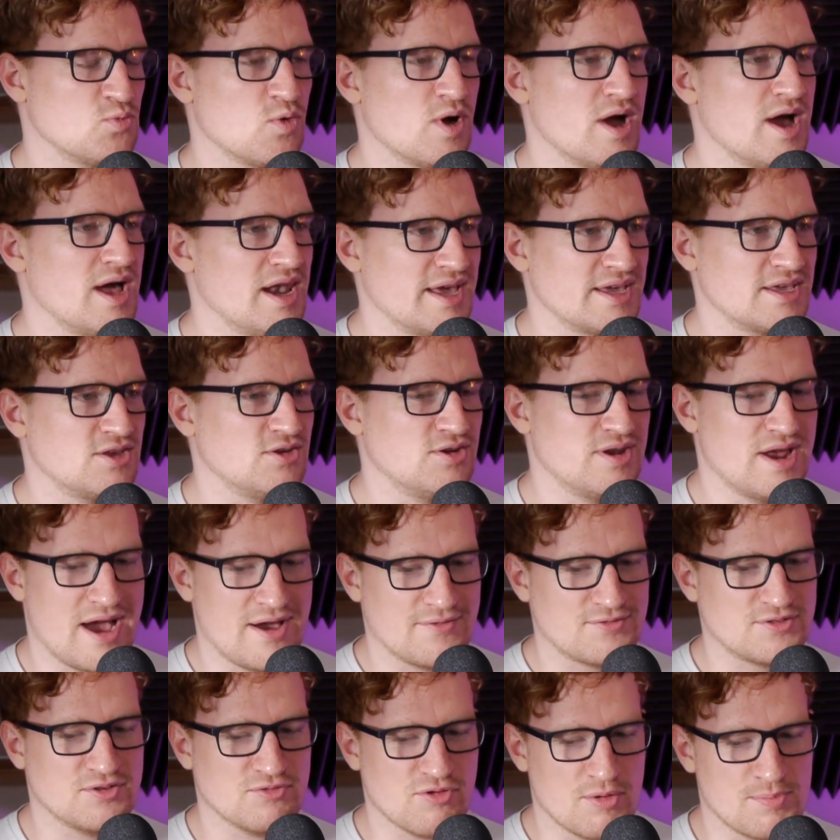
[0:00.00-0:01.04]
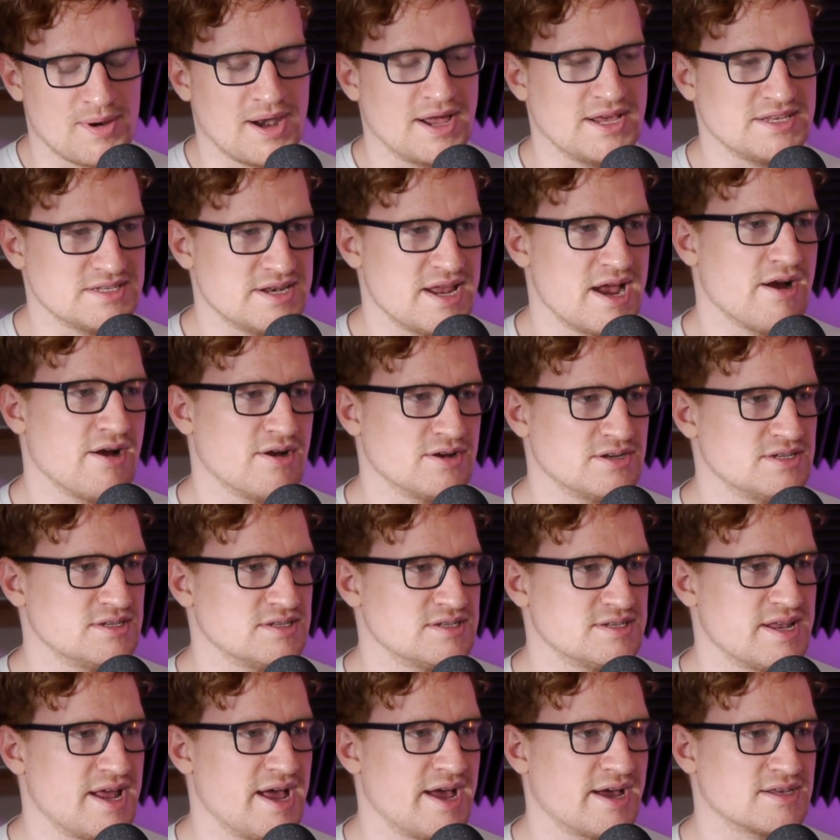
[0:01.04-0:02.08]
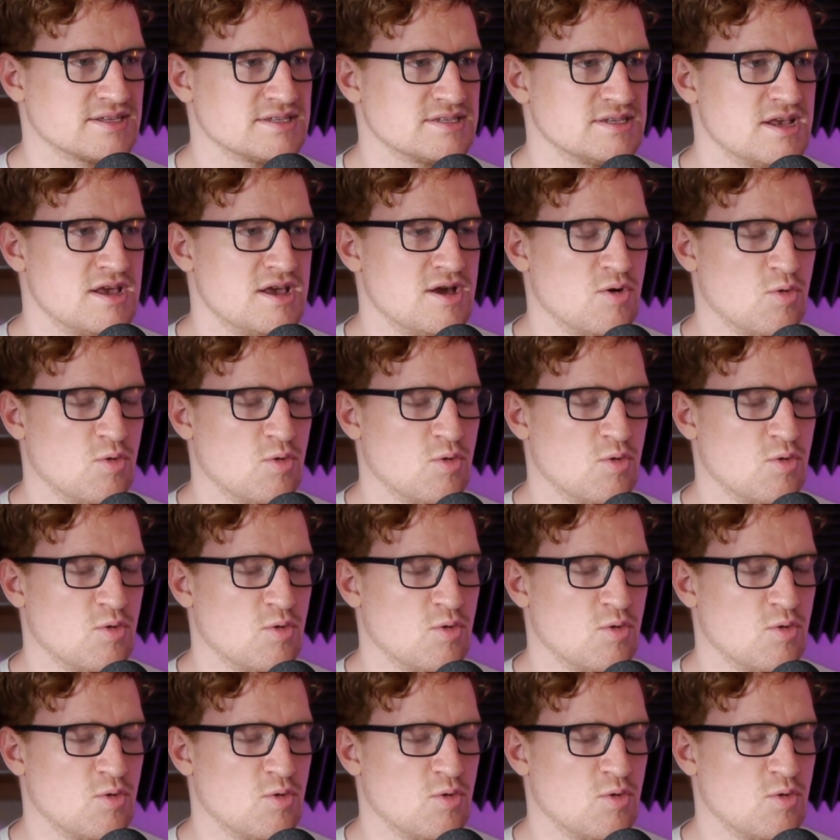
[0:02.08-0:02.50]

where like you'd have to replace inheritance tax